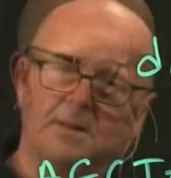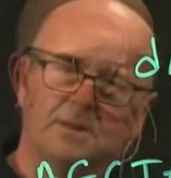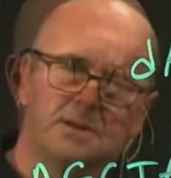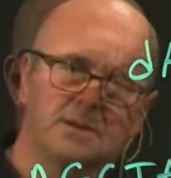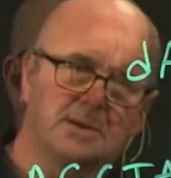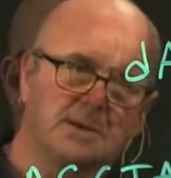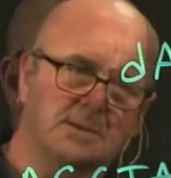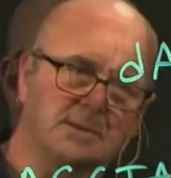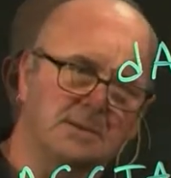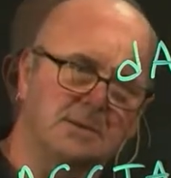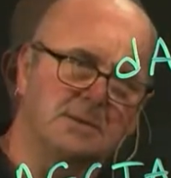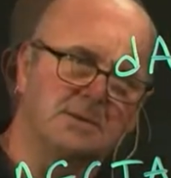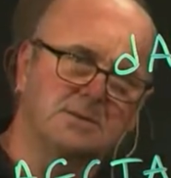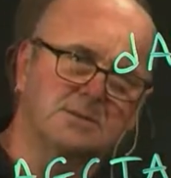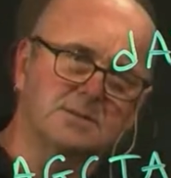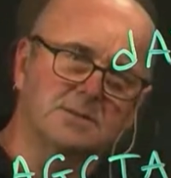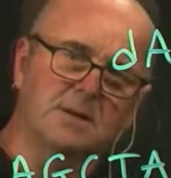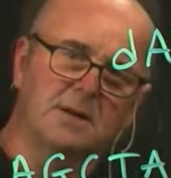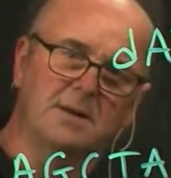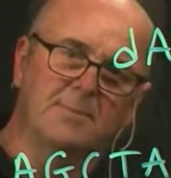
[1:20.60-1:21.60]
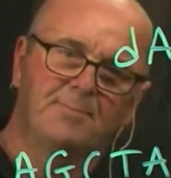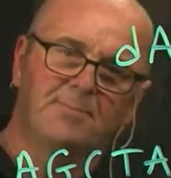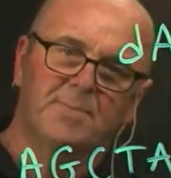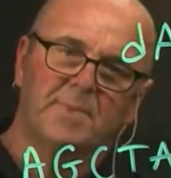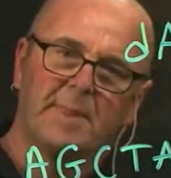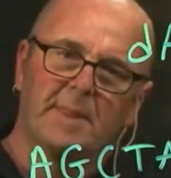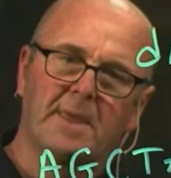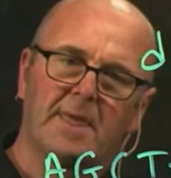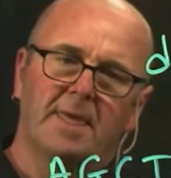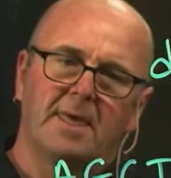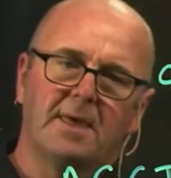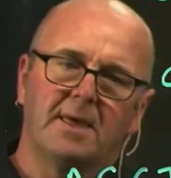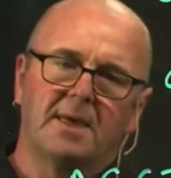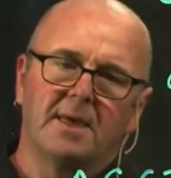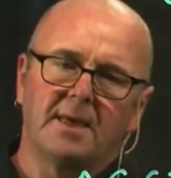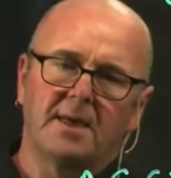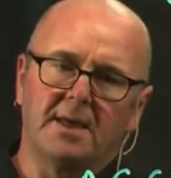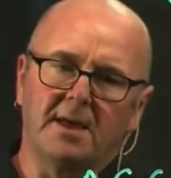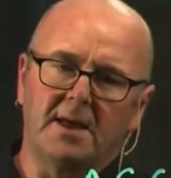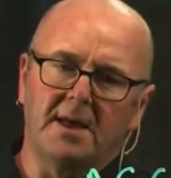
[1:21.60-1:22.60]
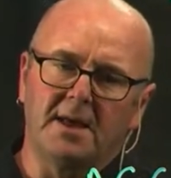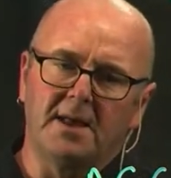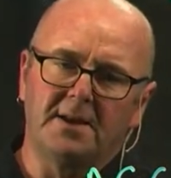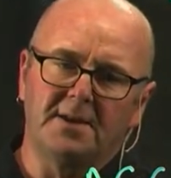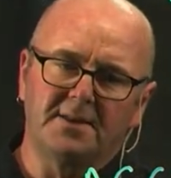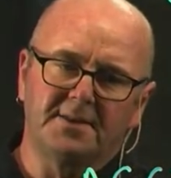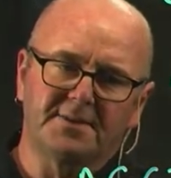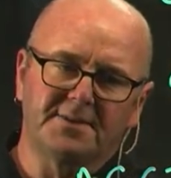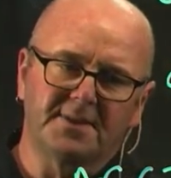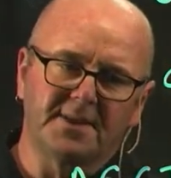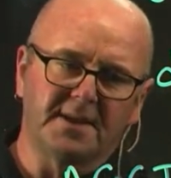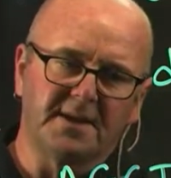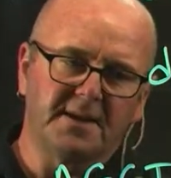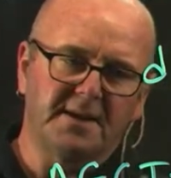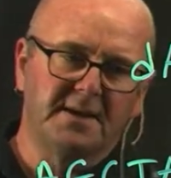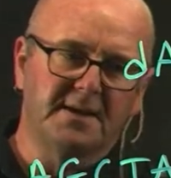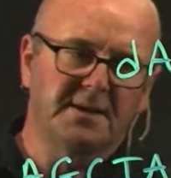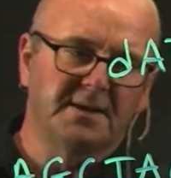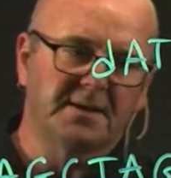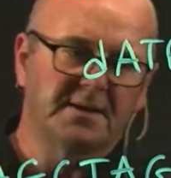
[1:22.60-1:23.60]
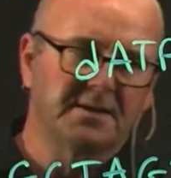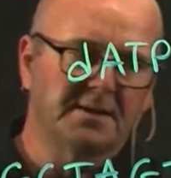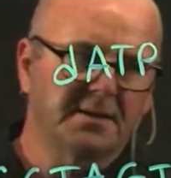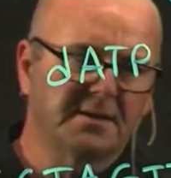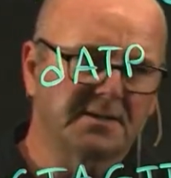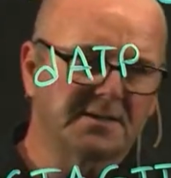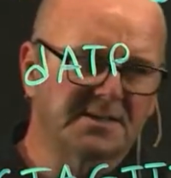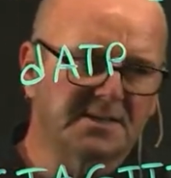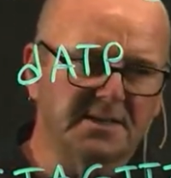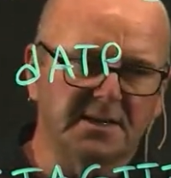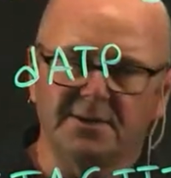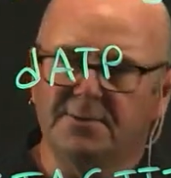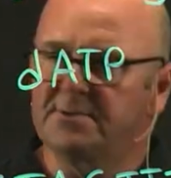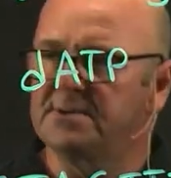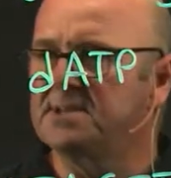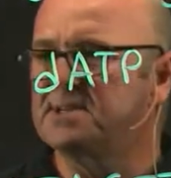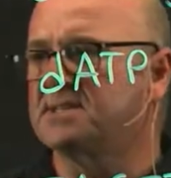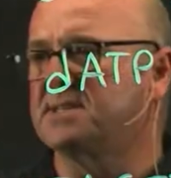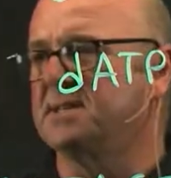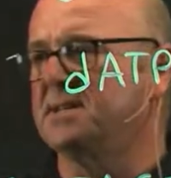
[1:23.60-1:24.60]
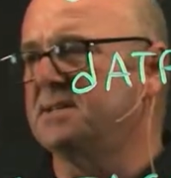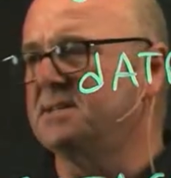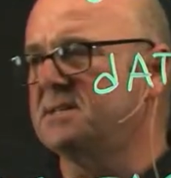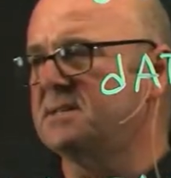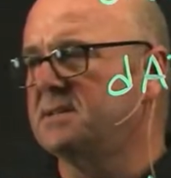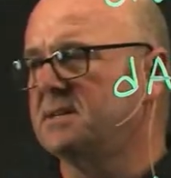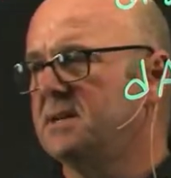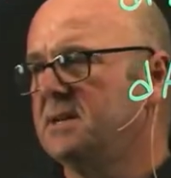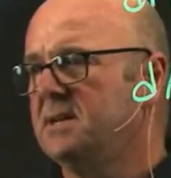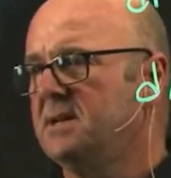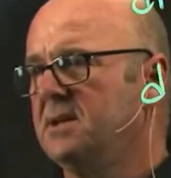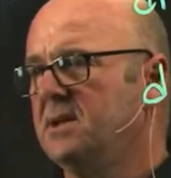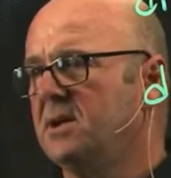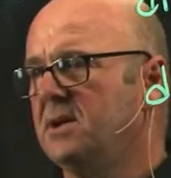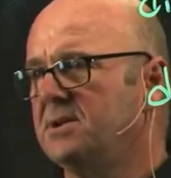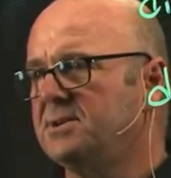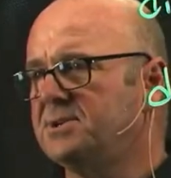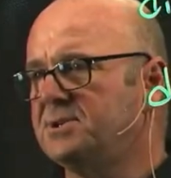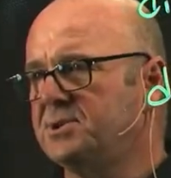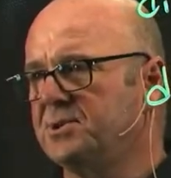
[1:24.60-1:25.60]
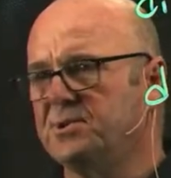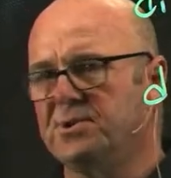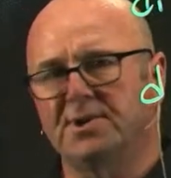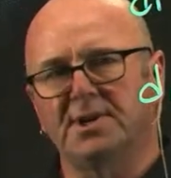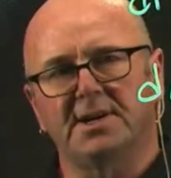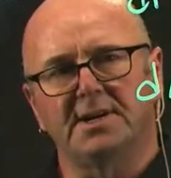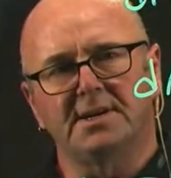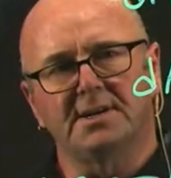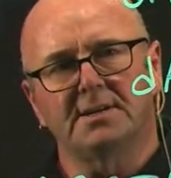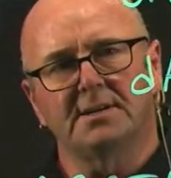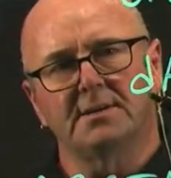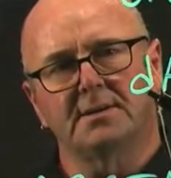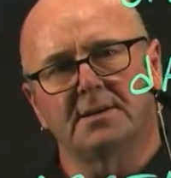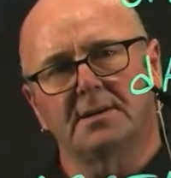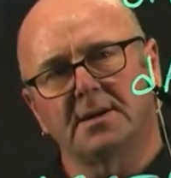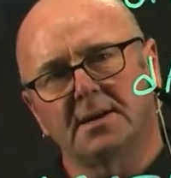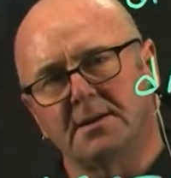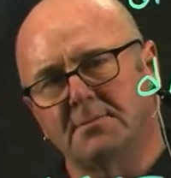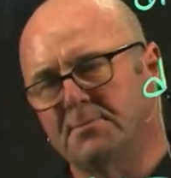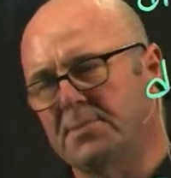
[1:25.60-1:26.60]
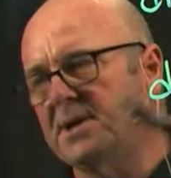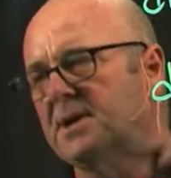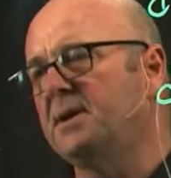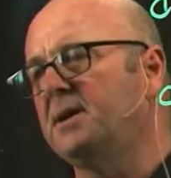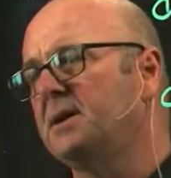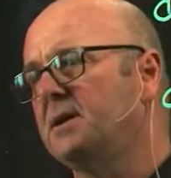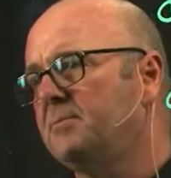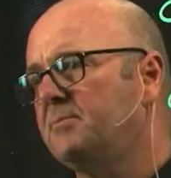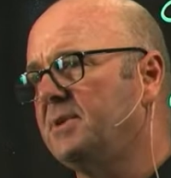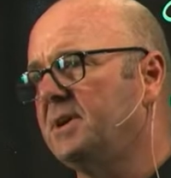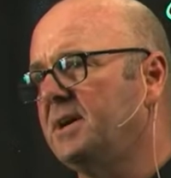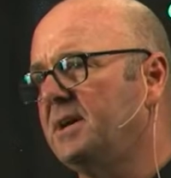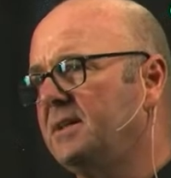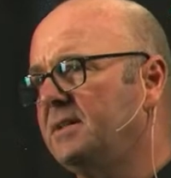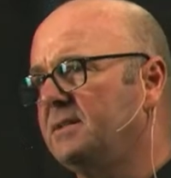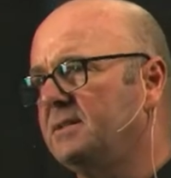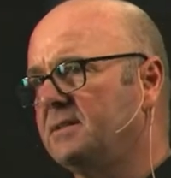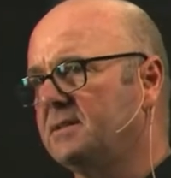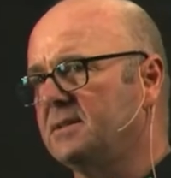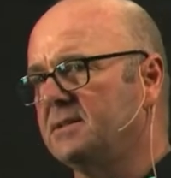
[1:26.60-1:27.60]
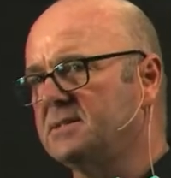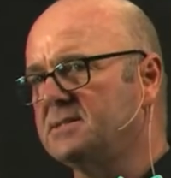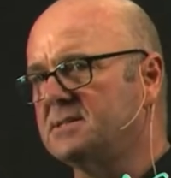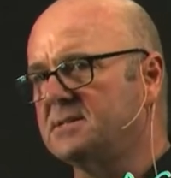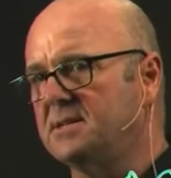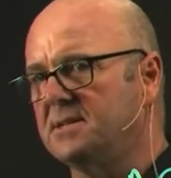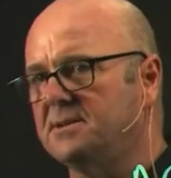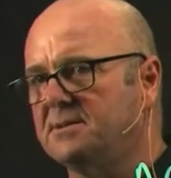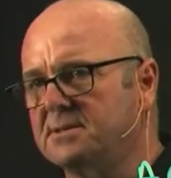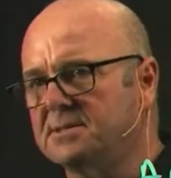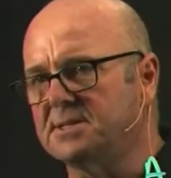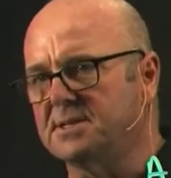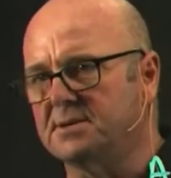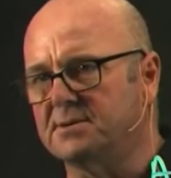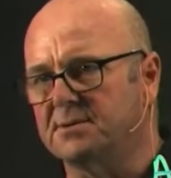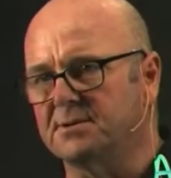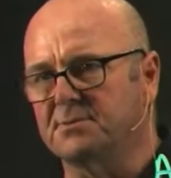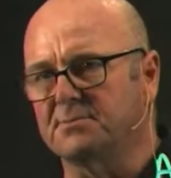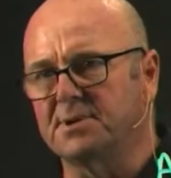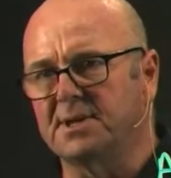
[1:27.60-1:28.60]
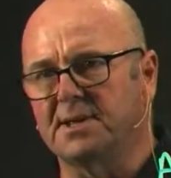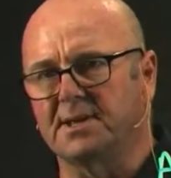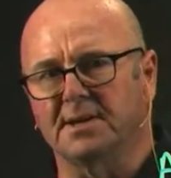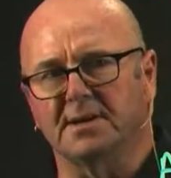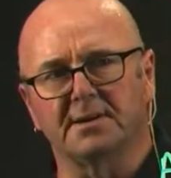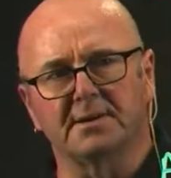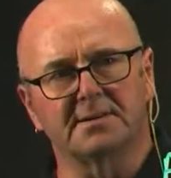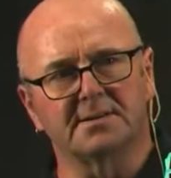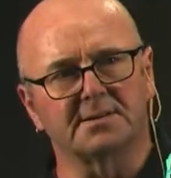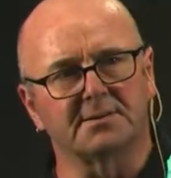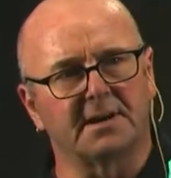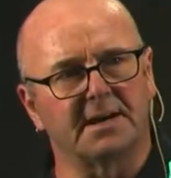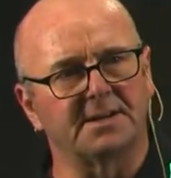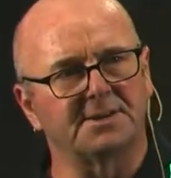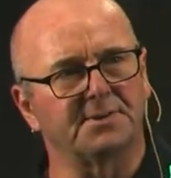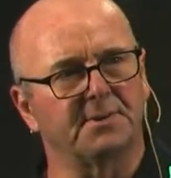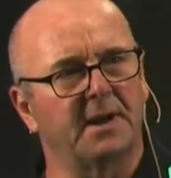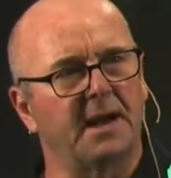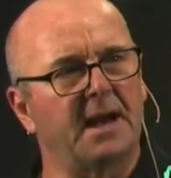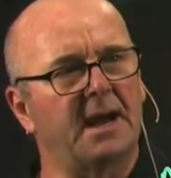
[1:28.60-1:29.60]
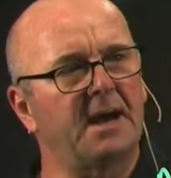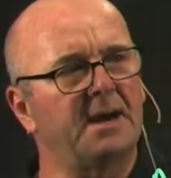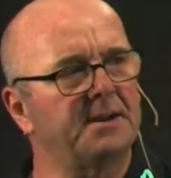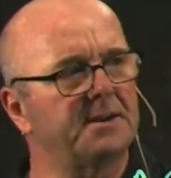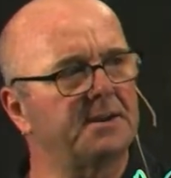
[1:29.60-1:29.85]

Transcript: like this. And the sequences are joined in part by this deoxy group here. So as you add a